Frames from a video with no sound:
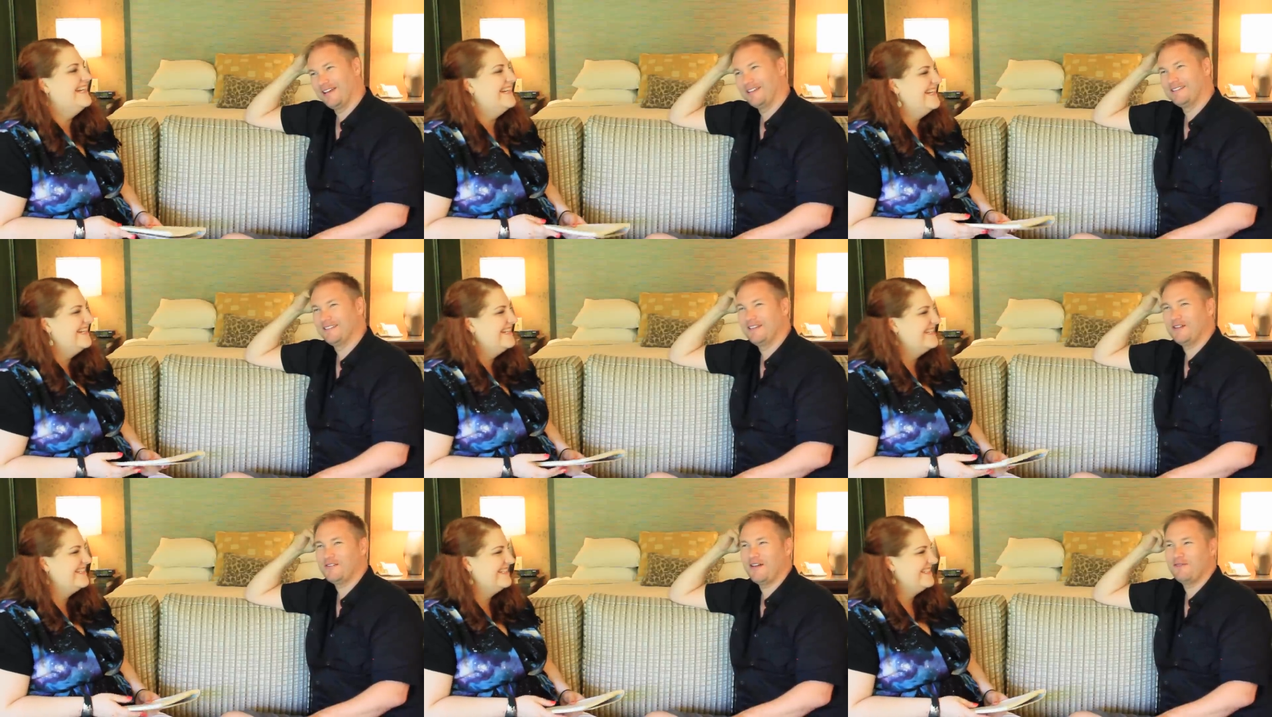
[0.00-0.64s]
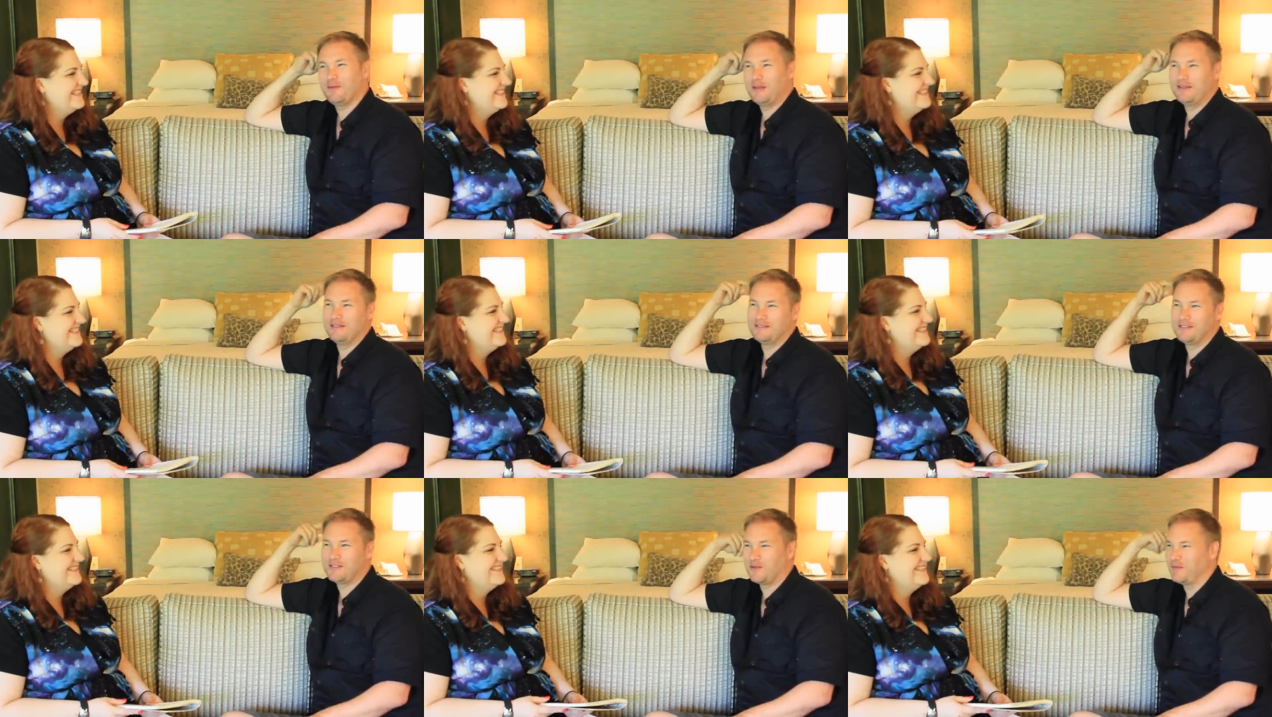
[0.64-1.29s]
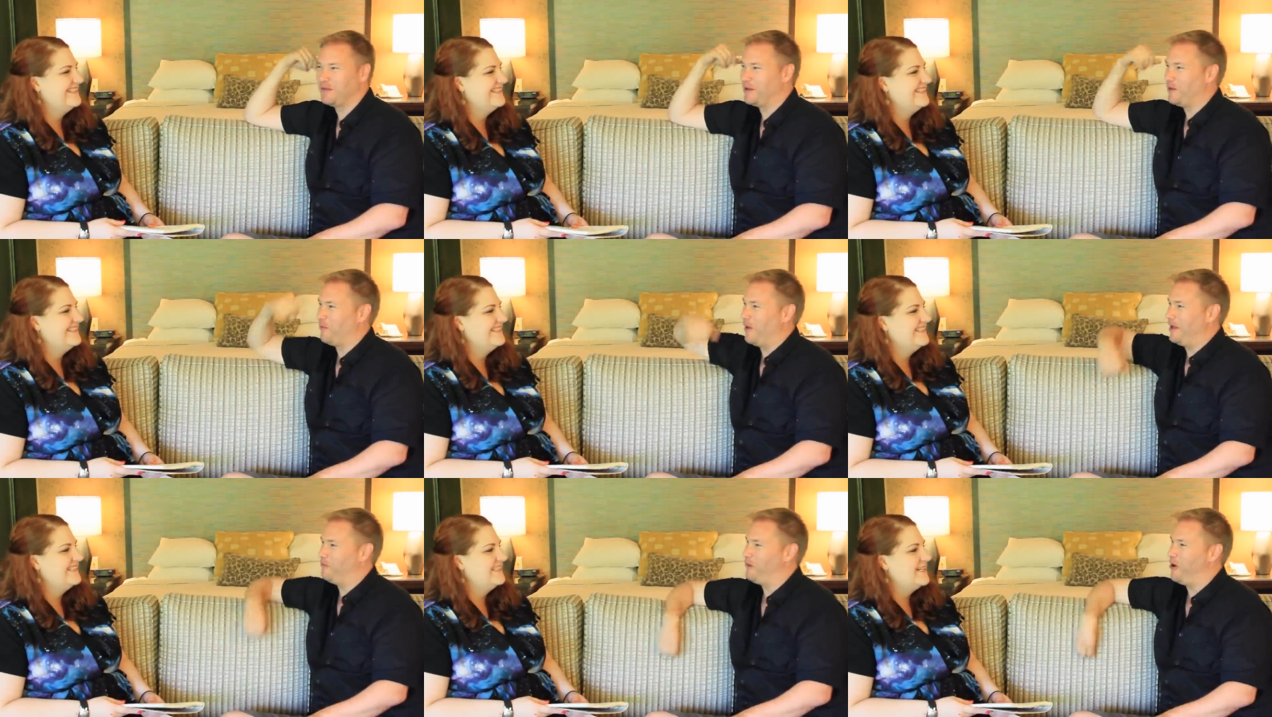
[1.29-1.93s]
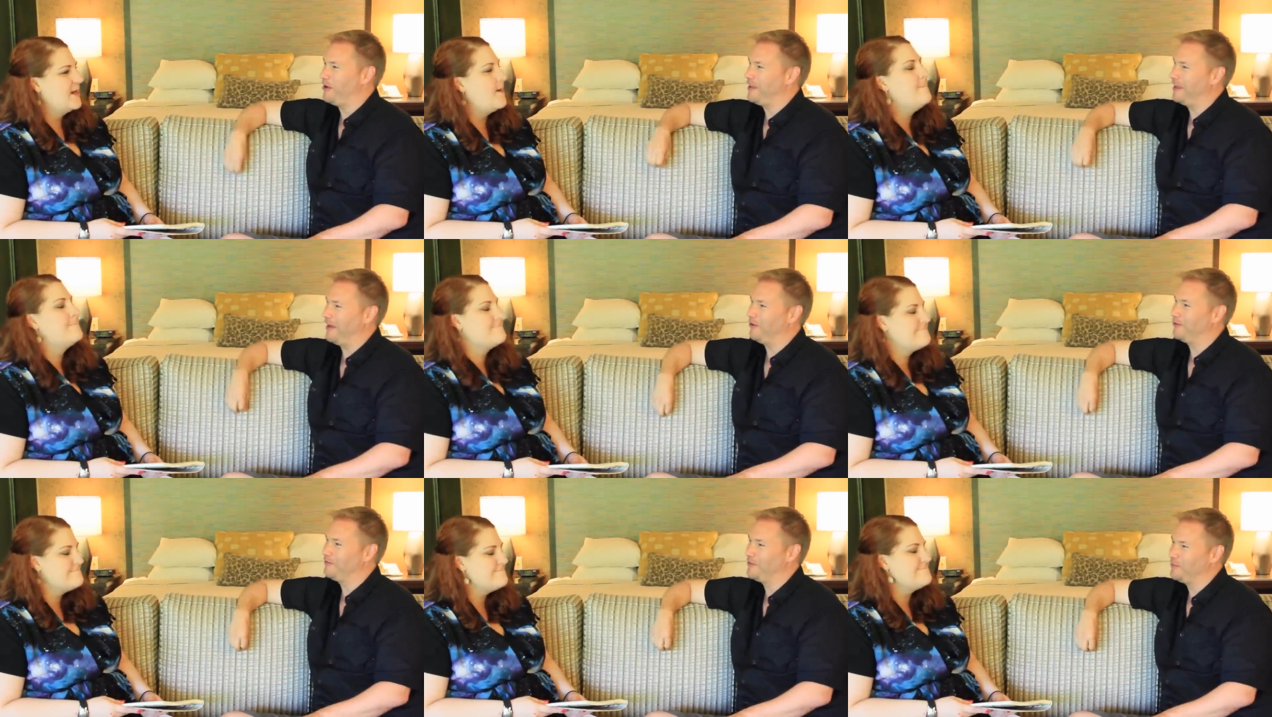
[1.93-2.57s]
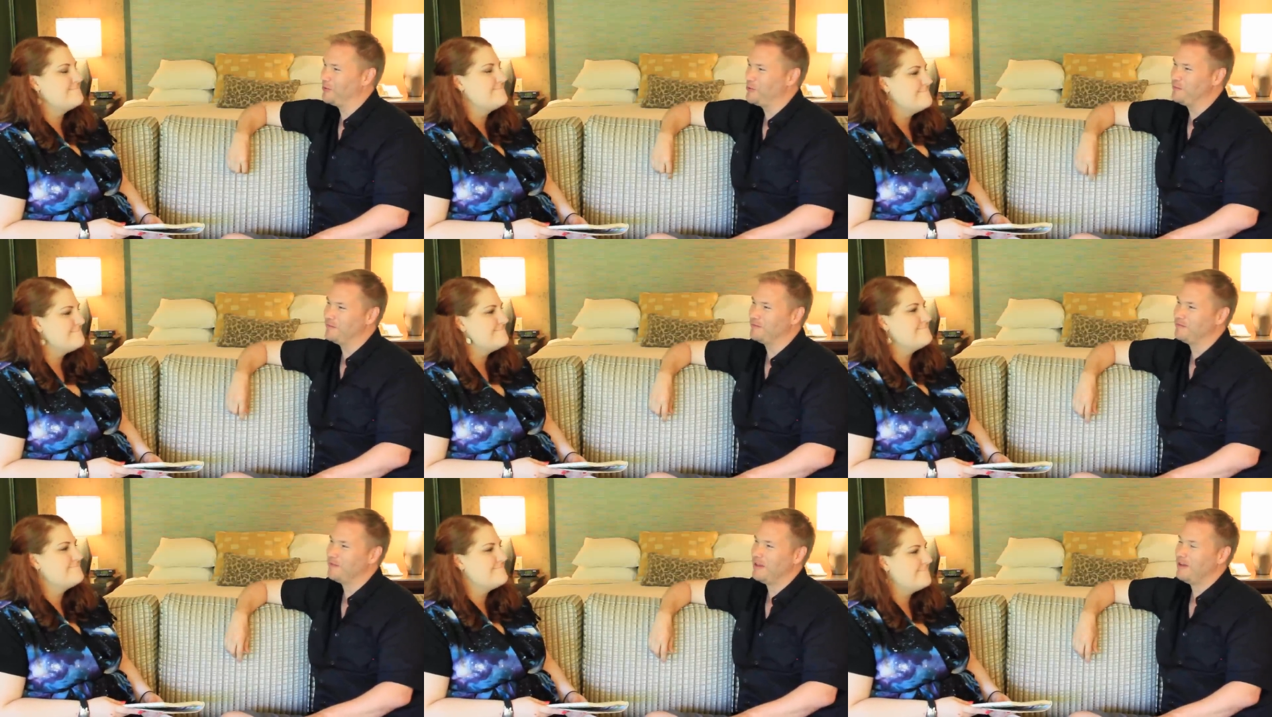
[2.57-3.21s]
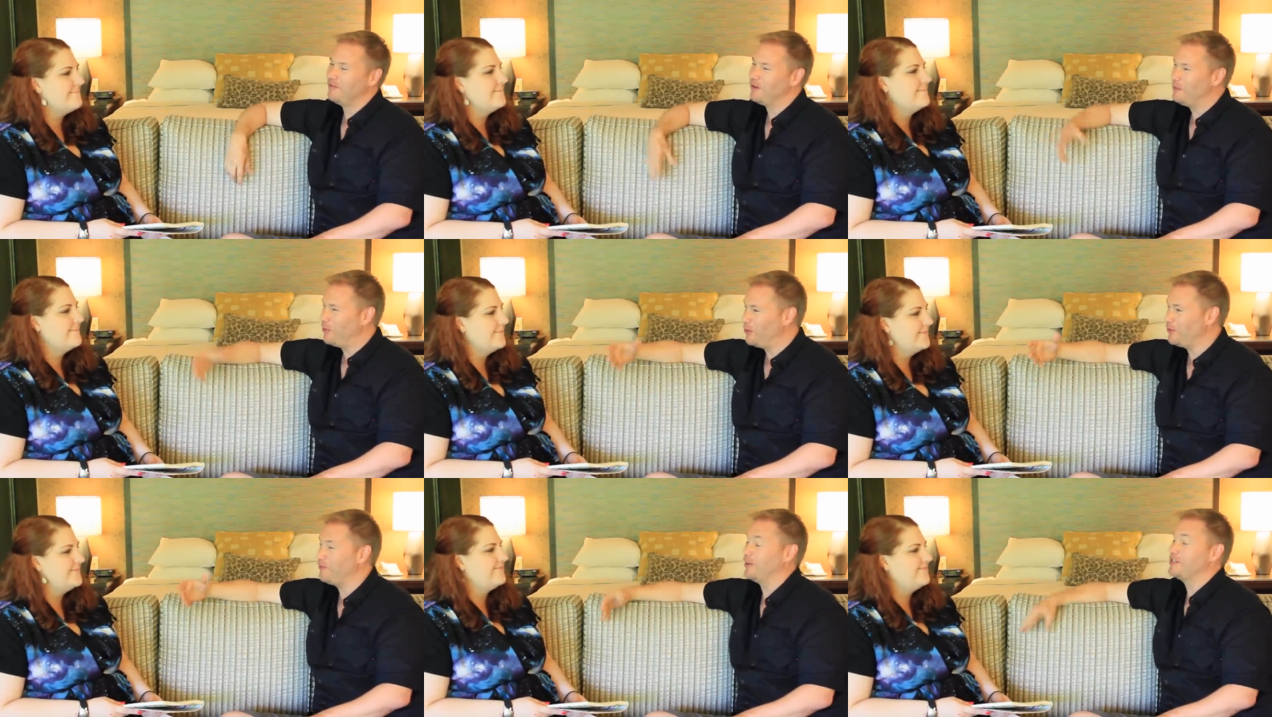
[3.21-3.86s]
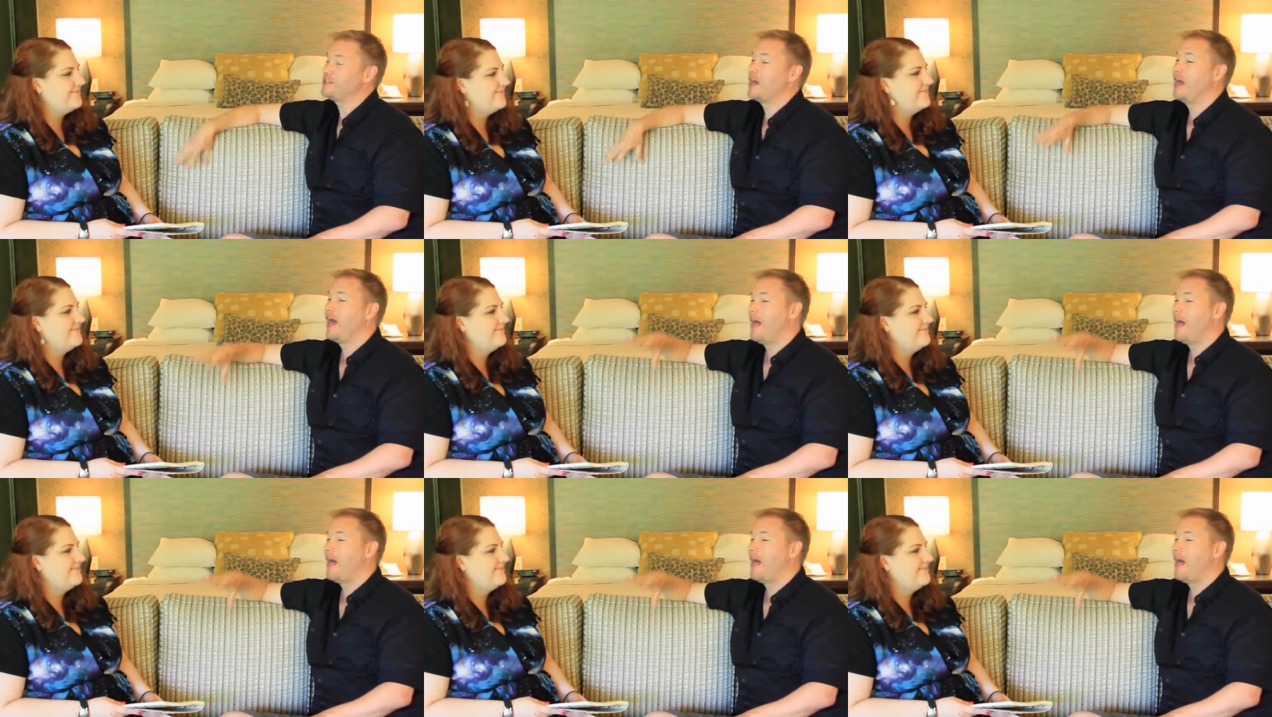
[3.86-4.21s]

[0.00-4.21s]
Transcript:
Speaker 1: good. And there have been storming away, walking out of the room from both of